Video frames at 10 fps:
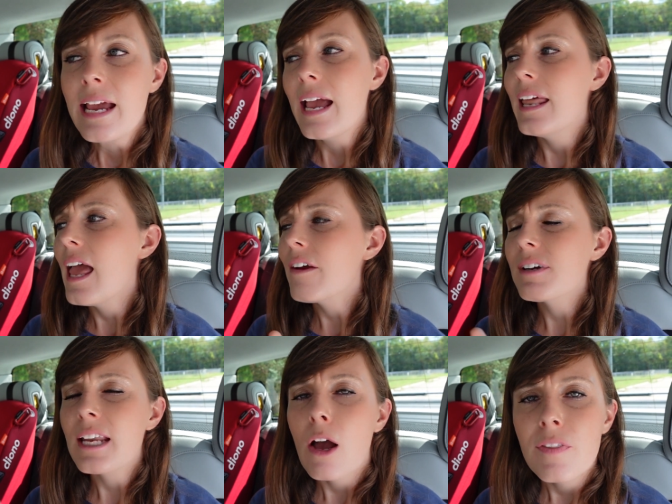And
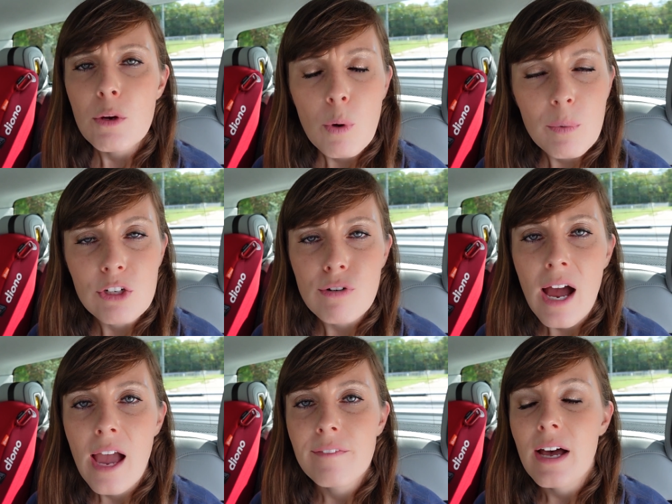every now and then when we
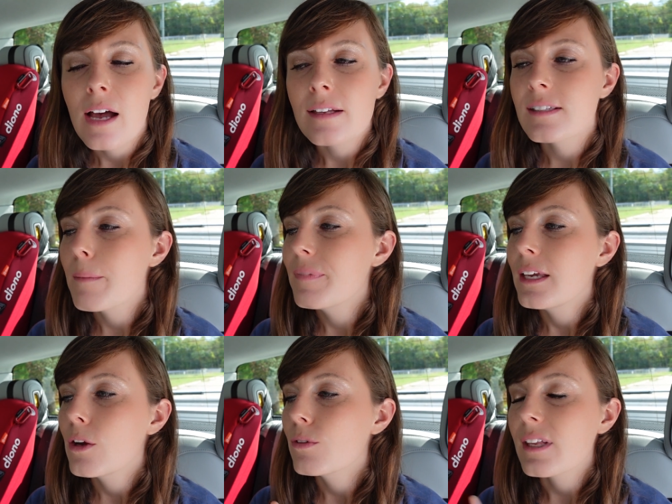drive,
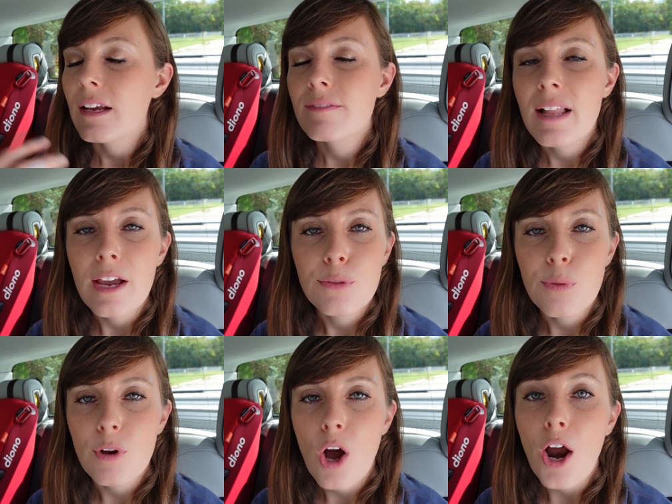something goes like flying through
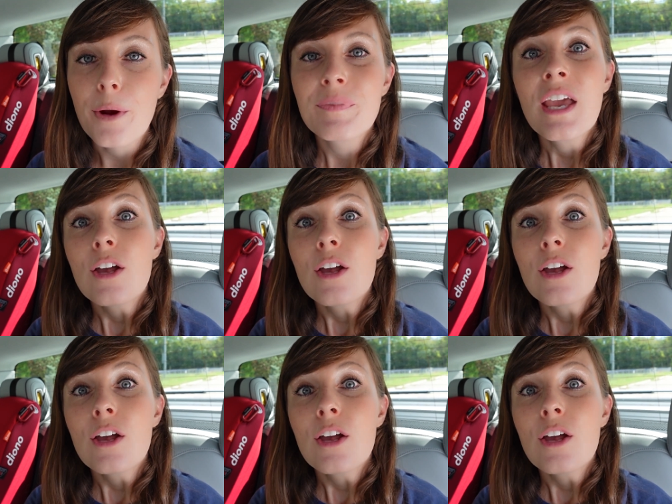the car.